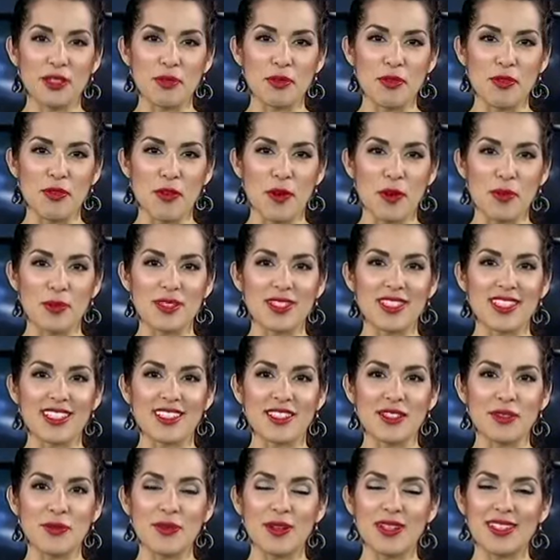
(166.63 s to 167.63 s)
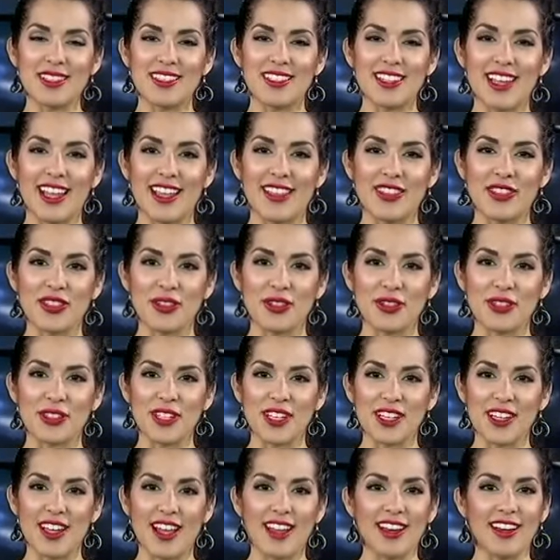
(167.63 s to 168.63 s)
performs this Wednesday and
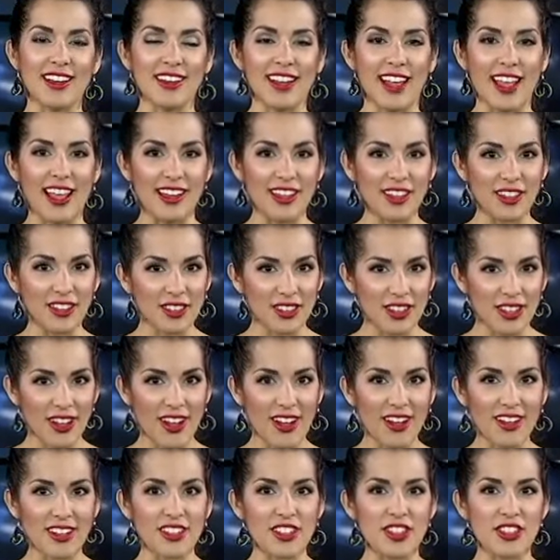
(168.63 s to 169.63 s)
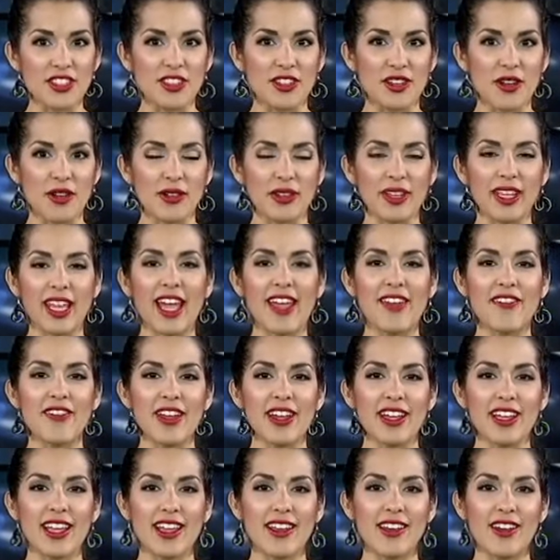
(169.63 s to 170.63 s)
Thursday night at 8 o'clock. Just go to
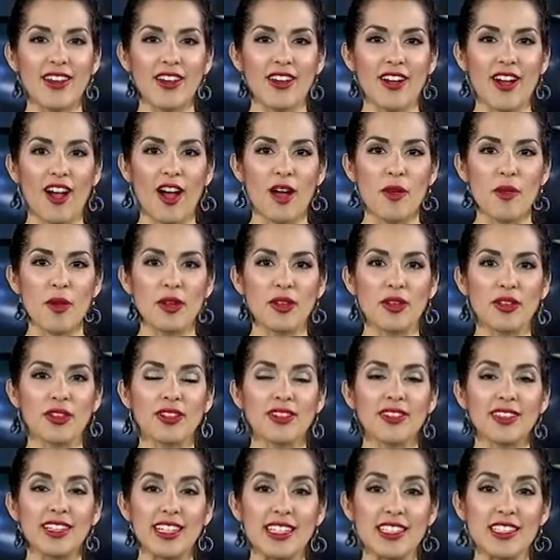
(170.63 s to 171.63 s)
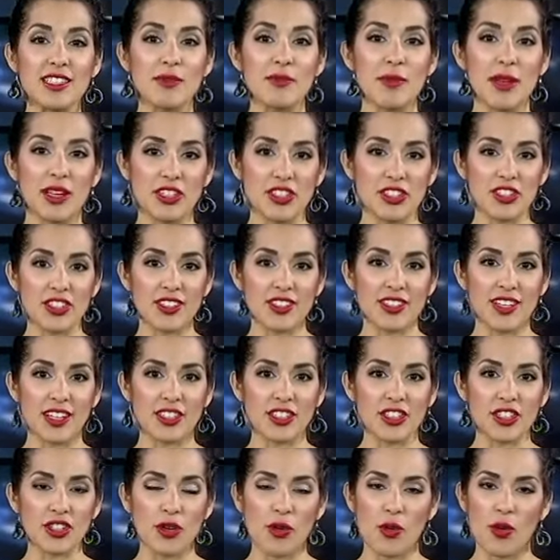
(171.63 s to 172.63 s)
KVIA.com under the links mentioned
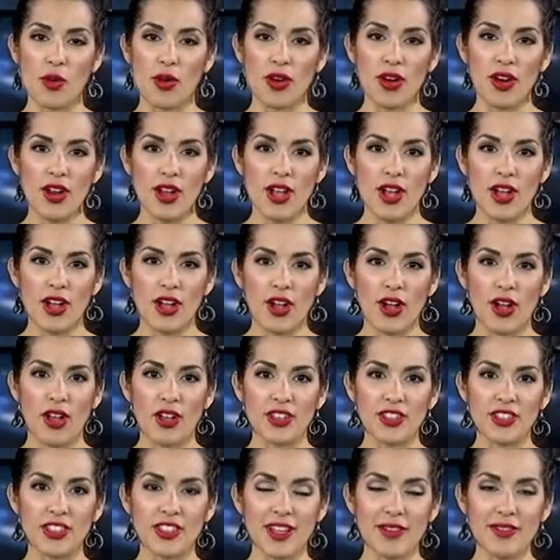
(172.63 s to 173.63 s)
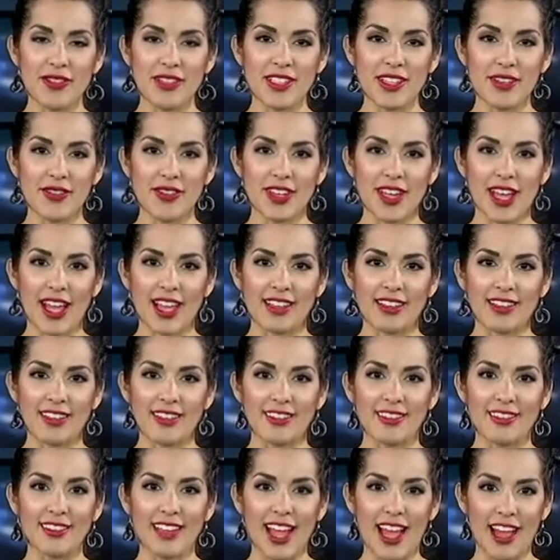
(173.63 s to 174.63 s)
section or call
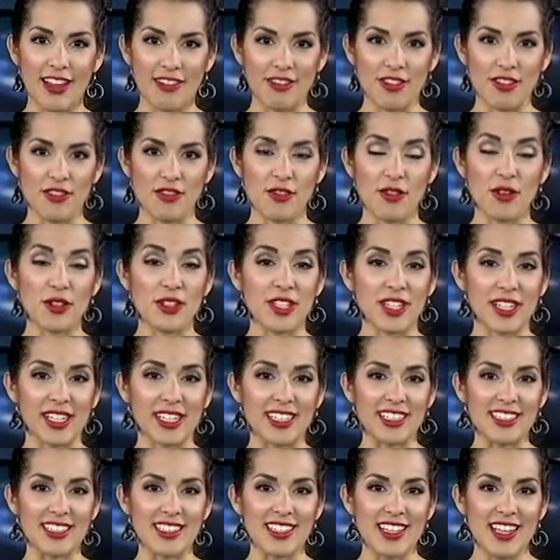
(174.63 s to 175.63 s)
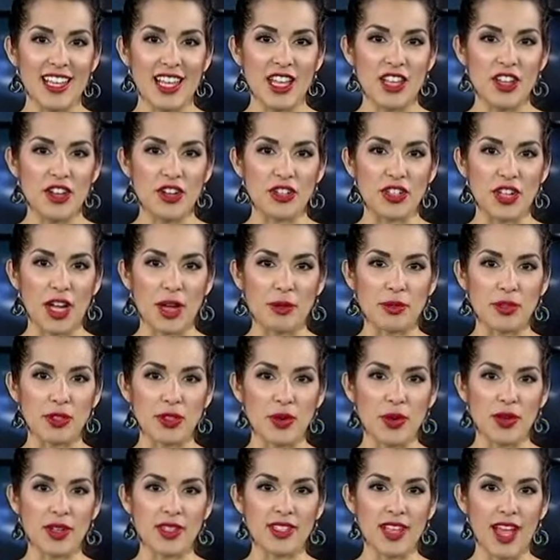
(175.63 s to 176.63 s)
779 LAUGH for tickets. Your top
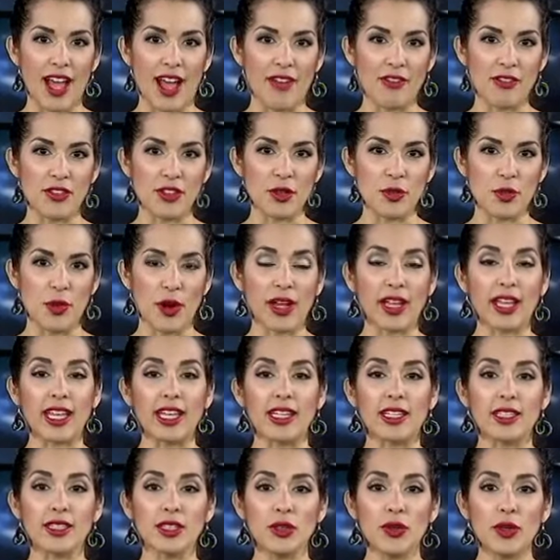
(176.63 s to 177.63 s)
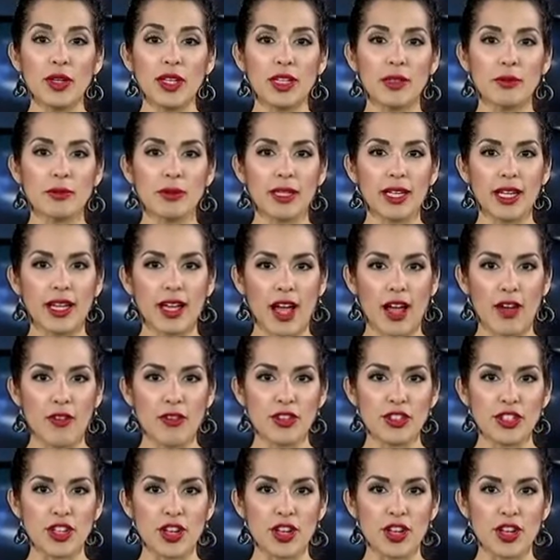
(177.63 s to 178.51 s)
stories after the break, including complete coverage